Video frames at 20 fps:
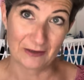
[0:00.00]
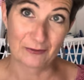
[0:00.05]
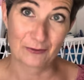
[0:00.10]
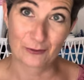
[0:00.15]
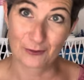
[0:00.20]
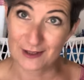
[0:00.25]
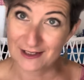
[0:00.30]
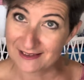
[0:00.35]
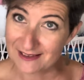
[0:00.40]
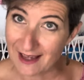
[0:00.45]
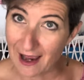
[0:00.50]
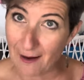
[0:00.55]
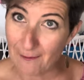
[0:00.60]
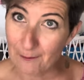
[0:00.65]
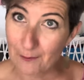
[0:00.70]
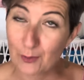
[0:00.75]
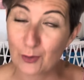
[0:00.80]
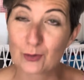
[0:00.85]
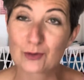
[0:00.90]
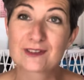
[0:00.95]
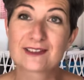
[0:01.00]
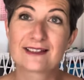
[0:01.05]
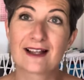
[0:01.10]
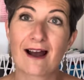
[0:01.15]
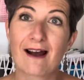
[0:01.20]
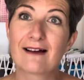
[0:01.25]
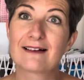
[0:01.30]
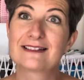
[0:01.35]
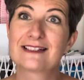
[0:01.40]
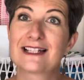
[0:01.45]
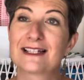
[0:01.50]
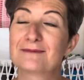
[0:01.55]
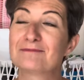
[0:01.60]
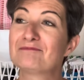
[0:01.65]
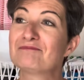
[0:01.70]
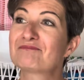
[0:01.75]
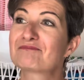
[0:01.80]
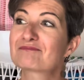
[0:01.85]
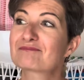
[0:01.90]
for example, starting